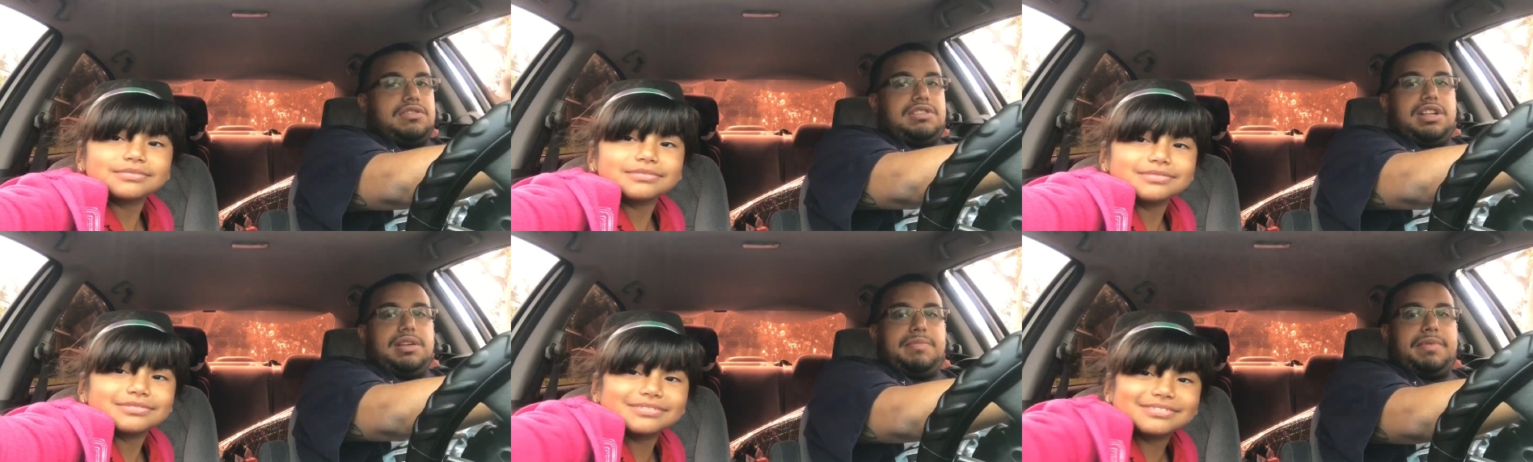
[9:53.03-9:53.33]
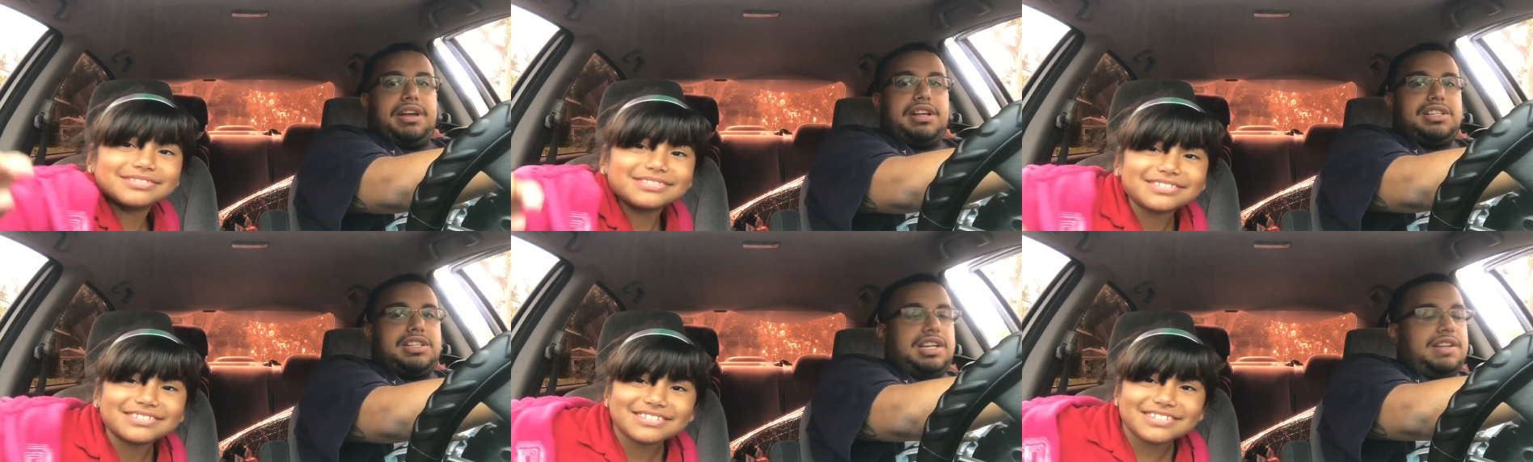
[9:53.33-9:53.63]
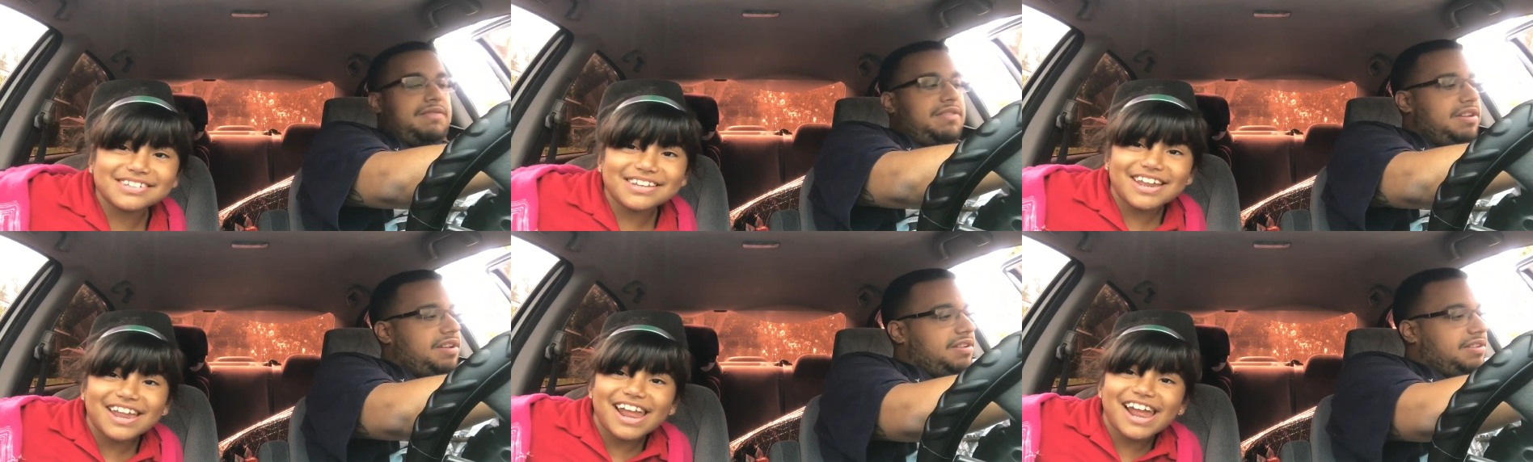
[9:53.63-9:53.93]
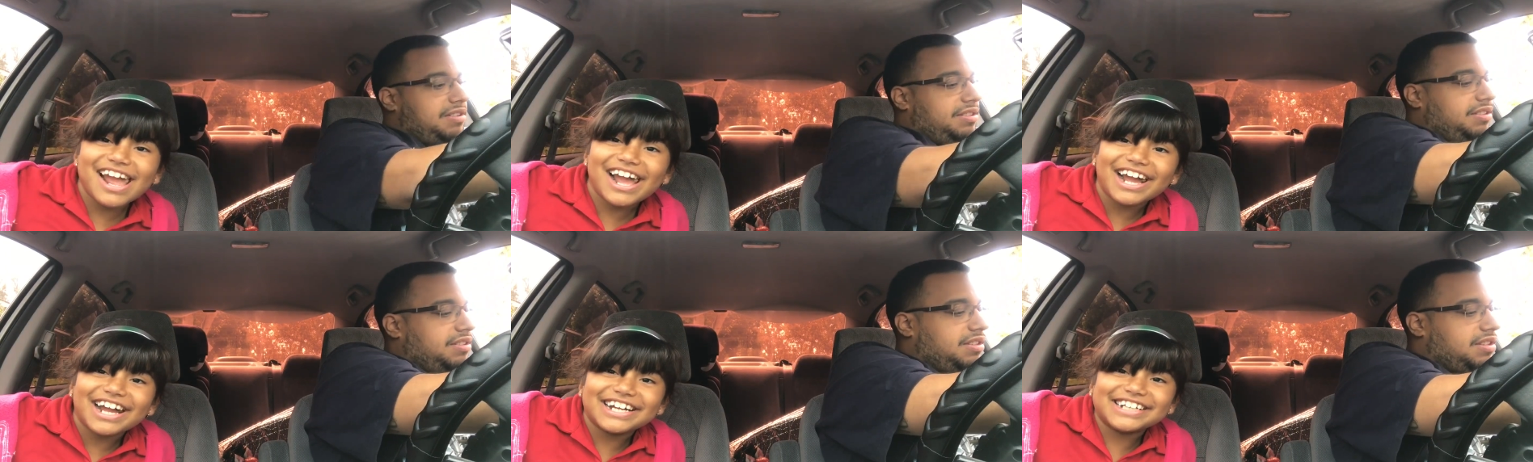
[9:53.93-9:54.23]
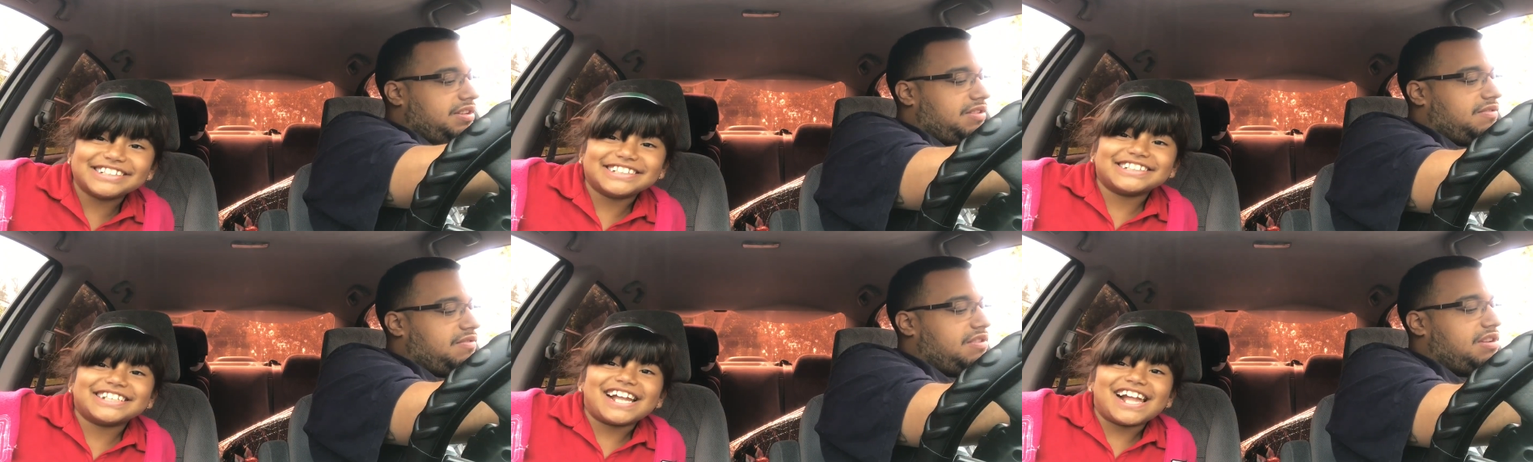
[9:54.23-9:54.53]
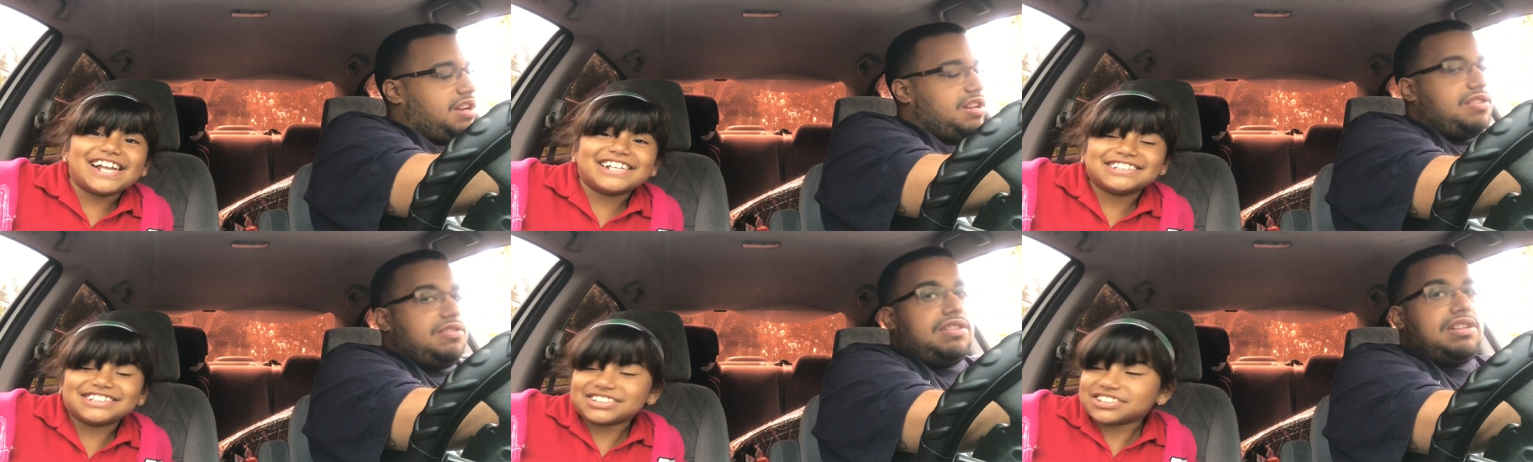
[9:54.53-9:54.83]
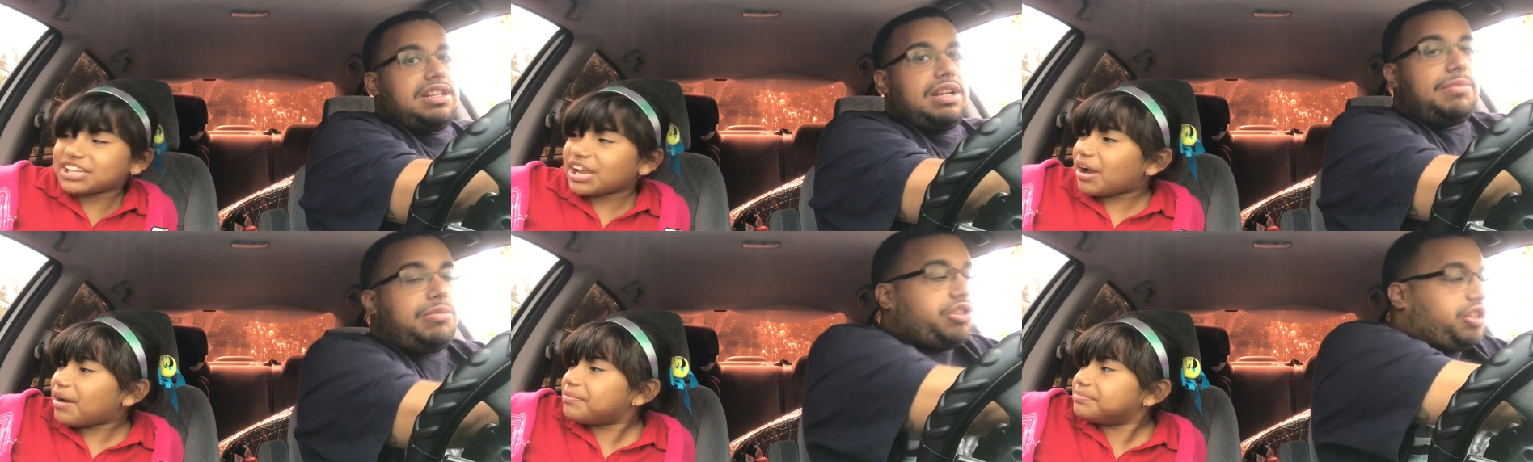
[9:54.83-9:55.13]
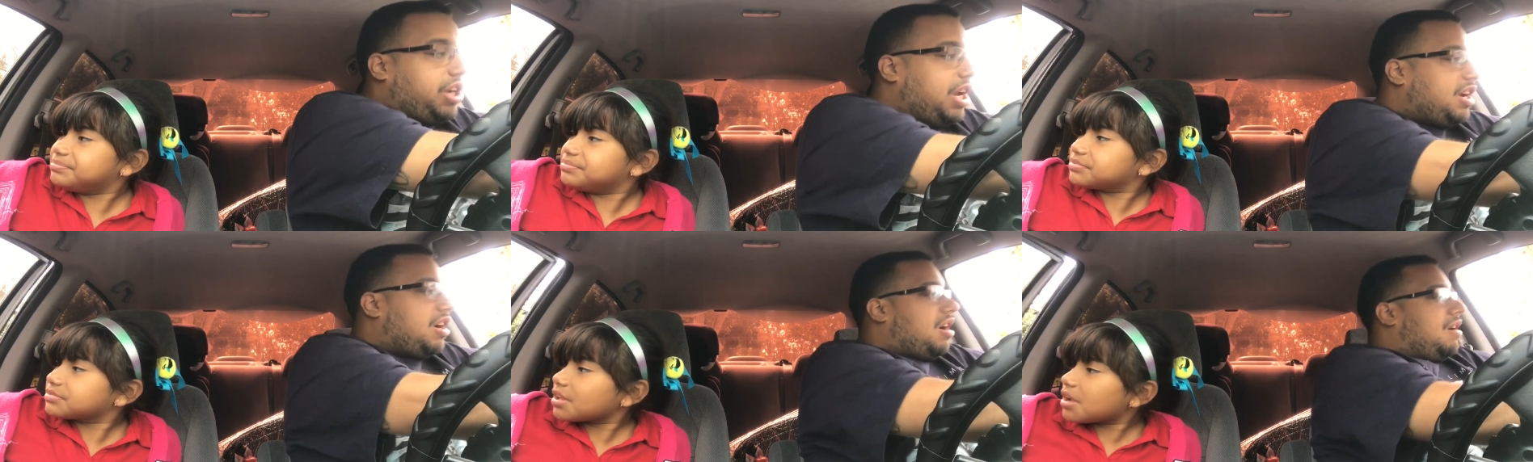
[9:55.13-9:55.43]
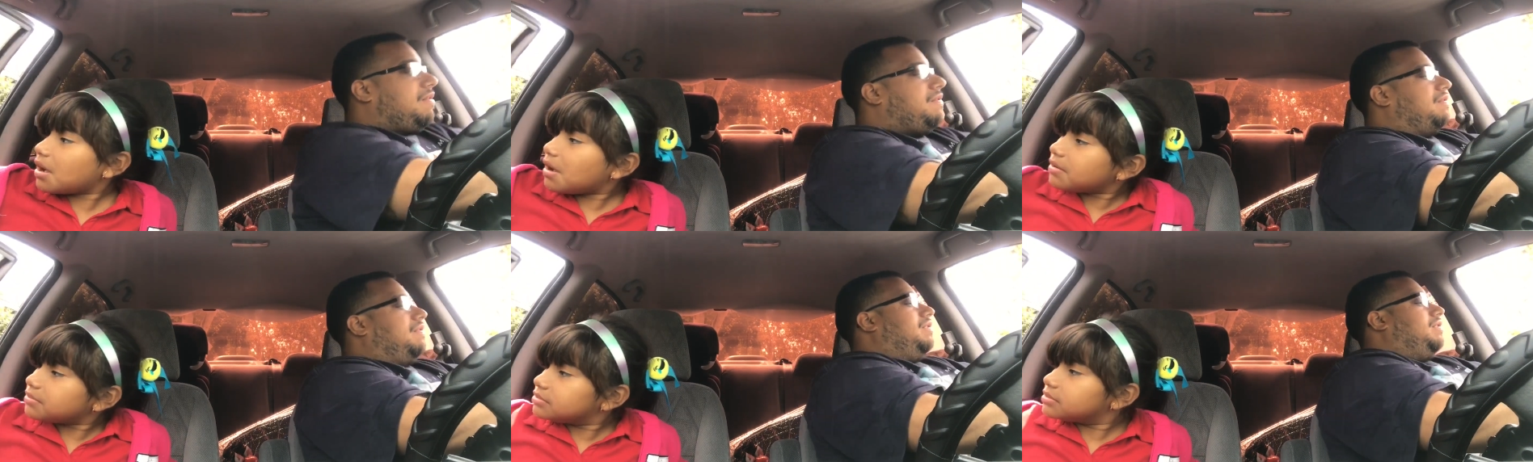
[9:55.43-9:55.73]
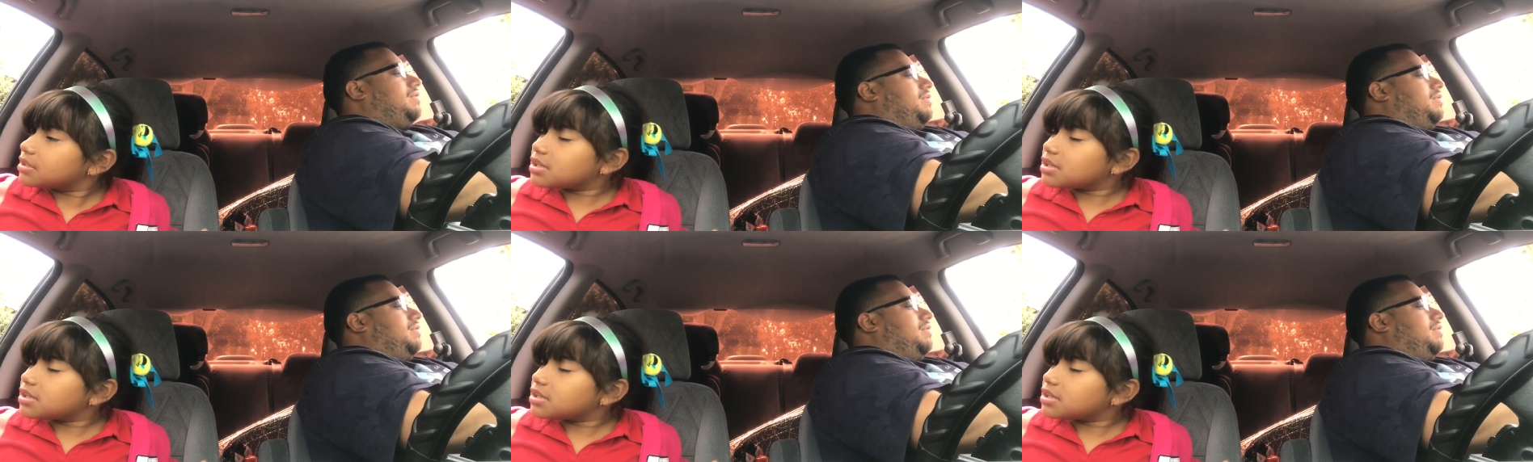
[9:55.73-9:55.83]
Speaker 1: Don't say bye, just leave it. We're gonna do the double shake off.